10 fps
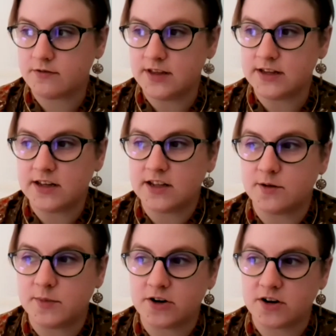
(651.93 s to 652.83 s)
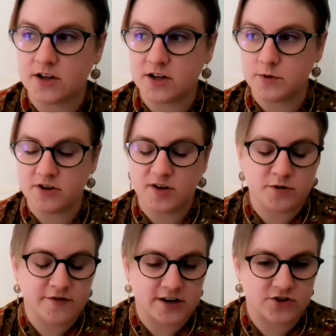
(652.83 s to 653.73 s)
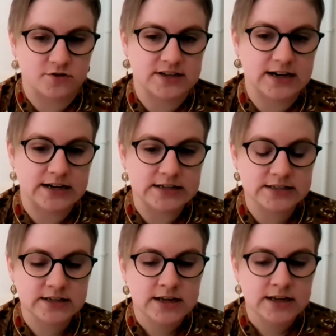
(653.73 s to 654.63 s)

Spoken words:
the Indian American community, professional ties.